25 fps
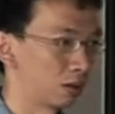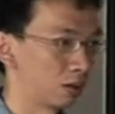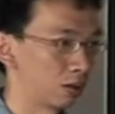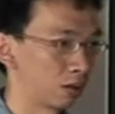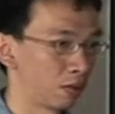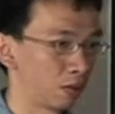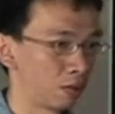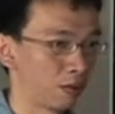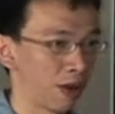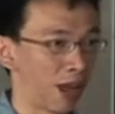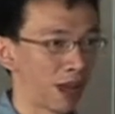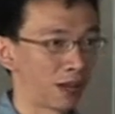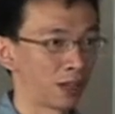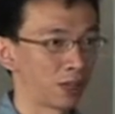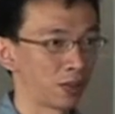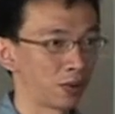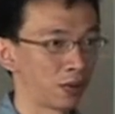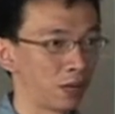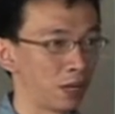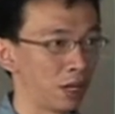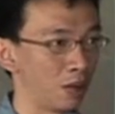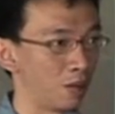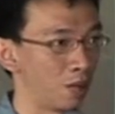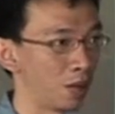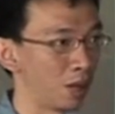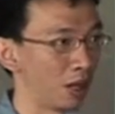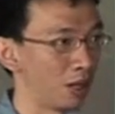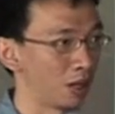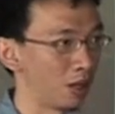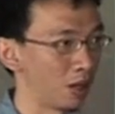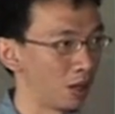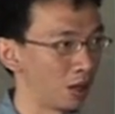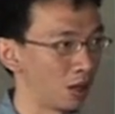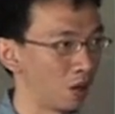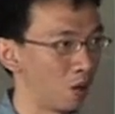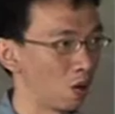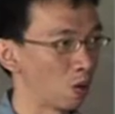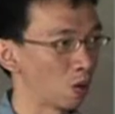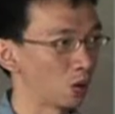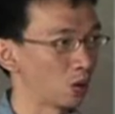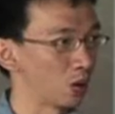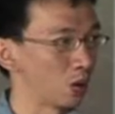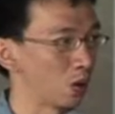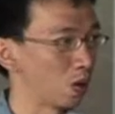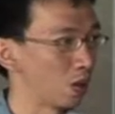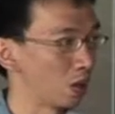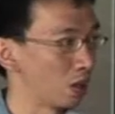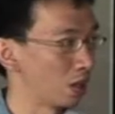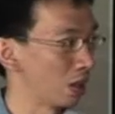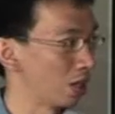flat screen, but
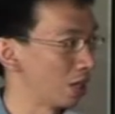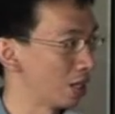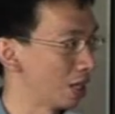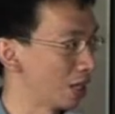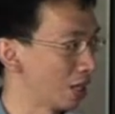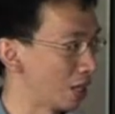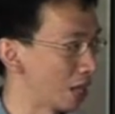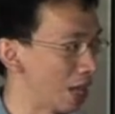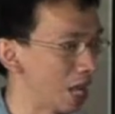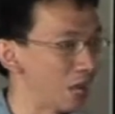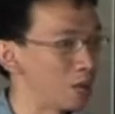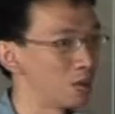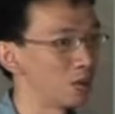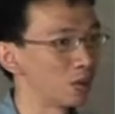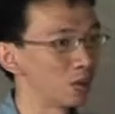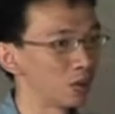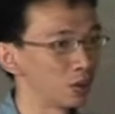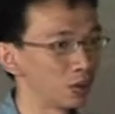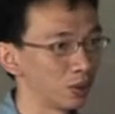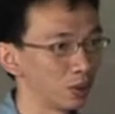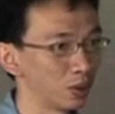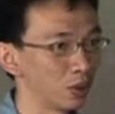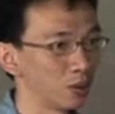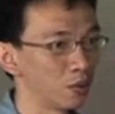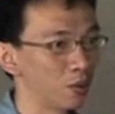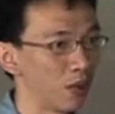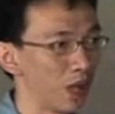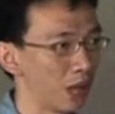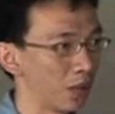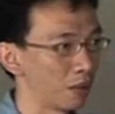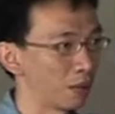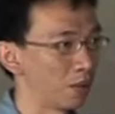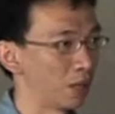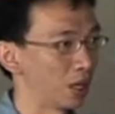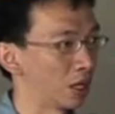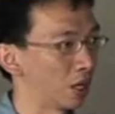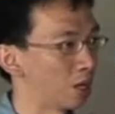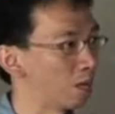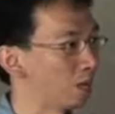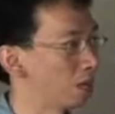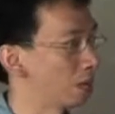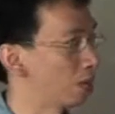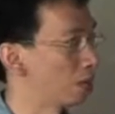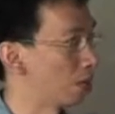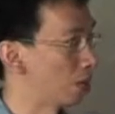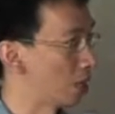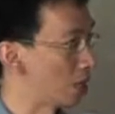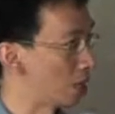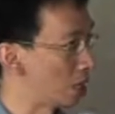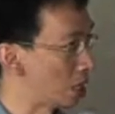also it able to become
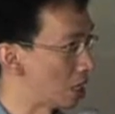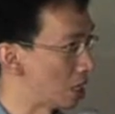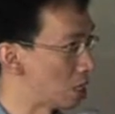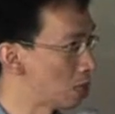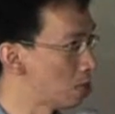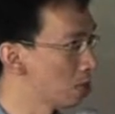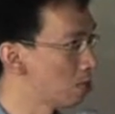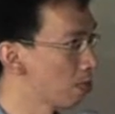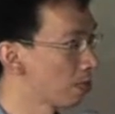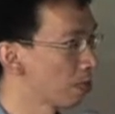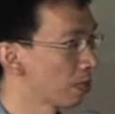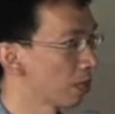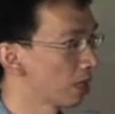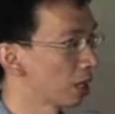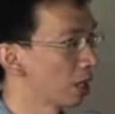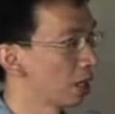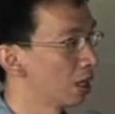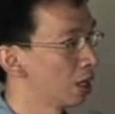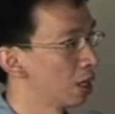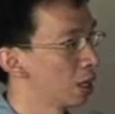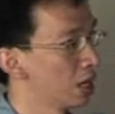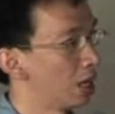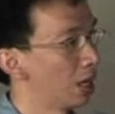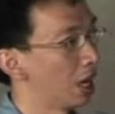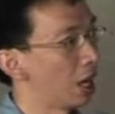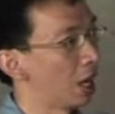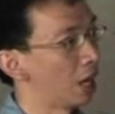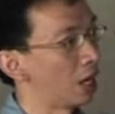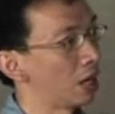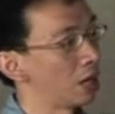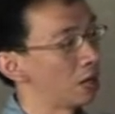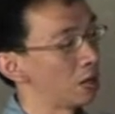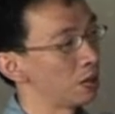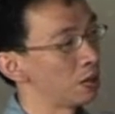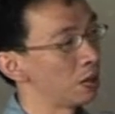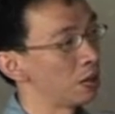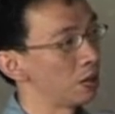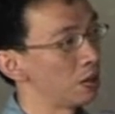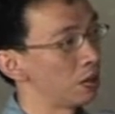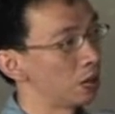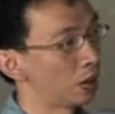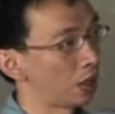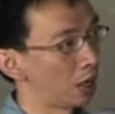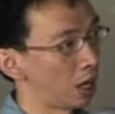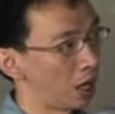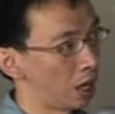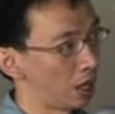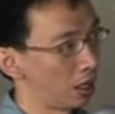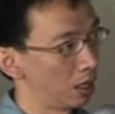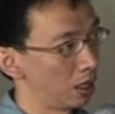3D. And you look
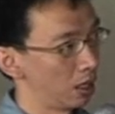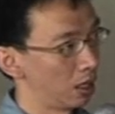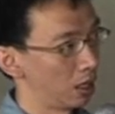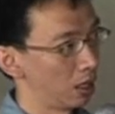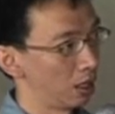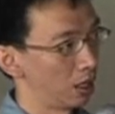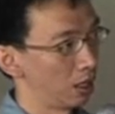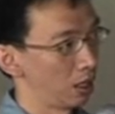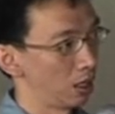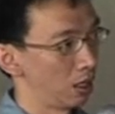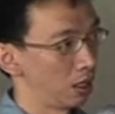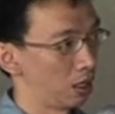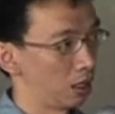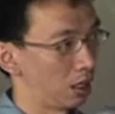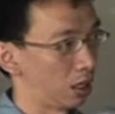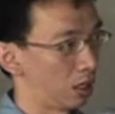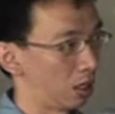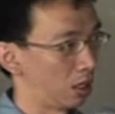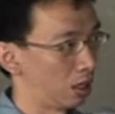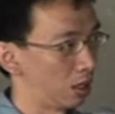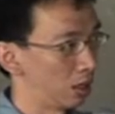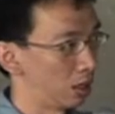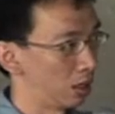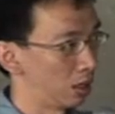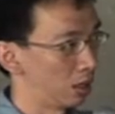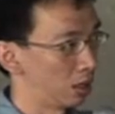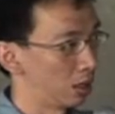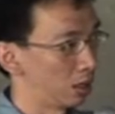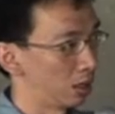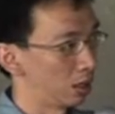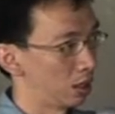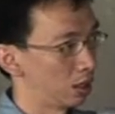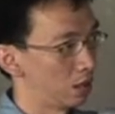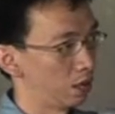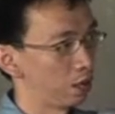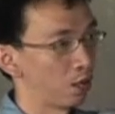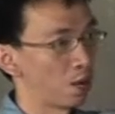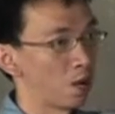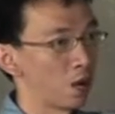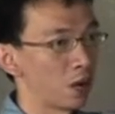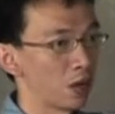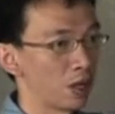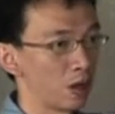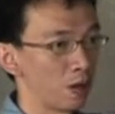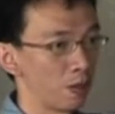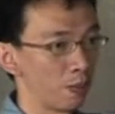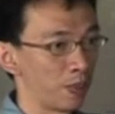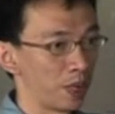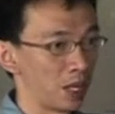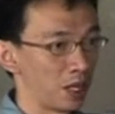at the
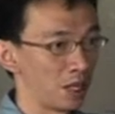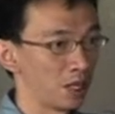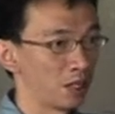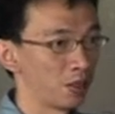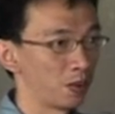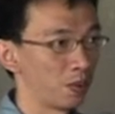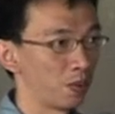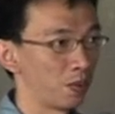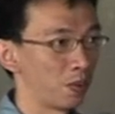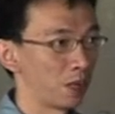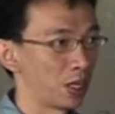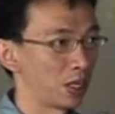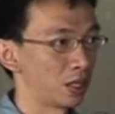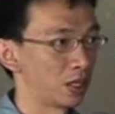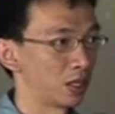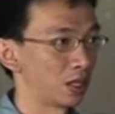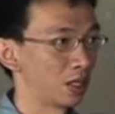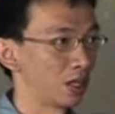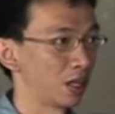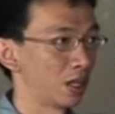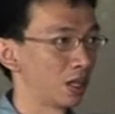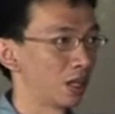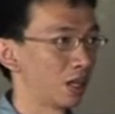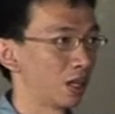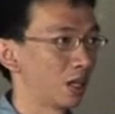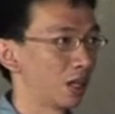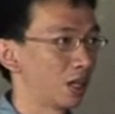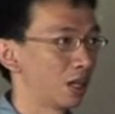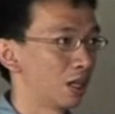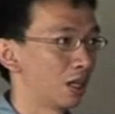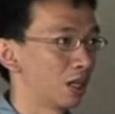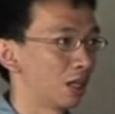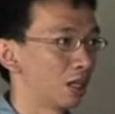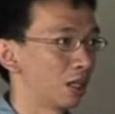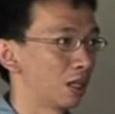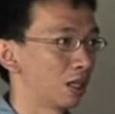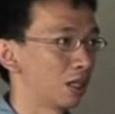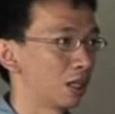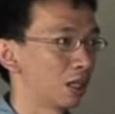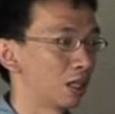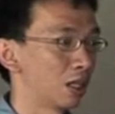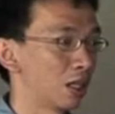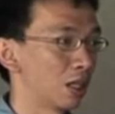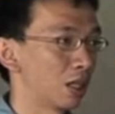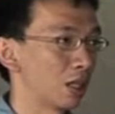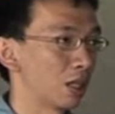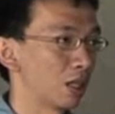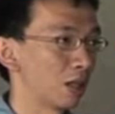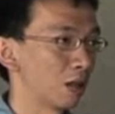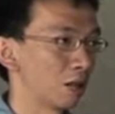foyer piece, which
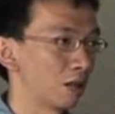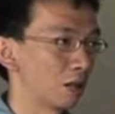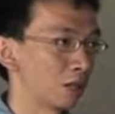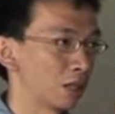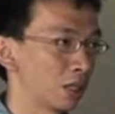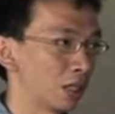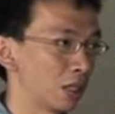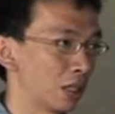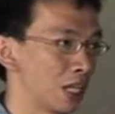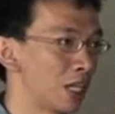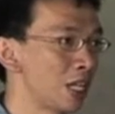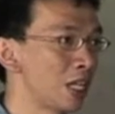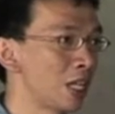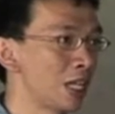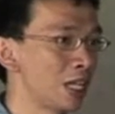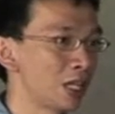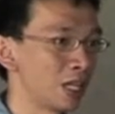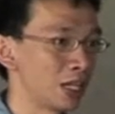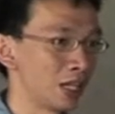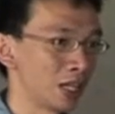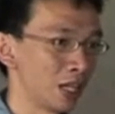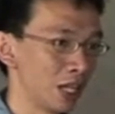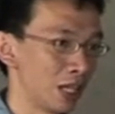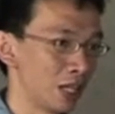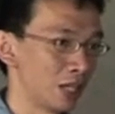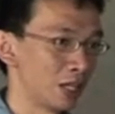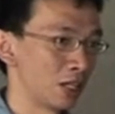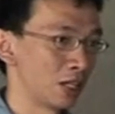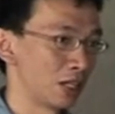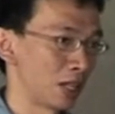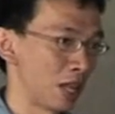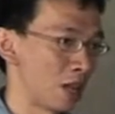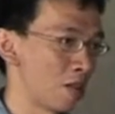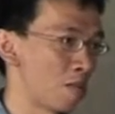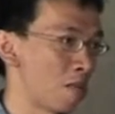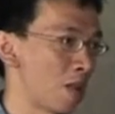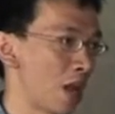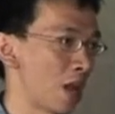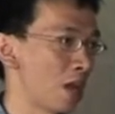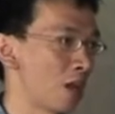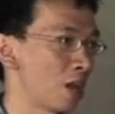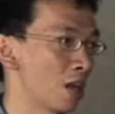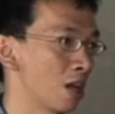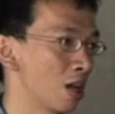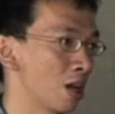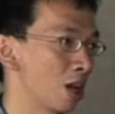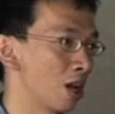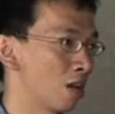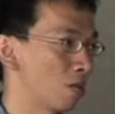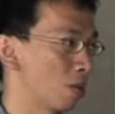is thinking in the same
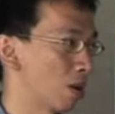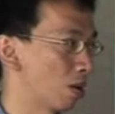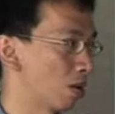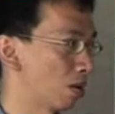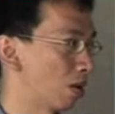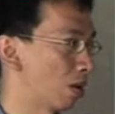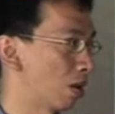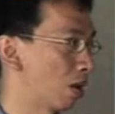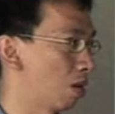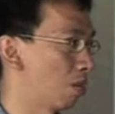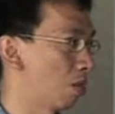manner about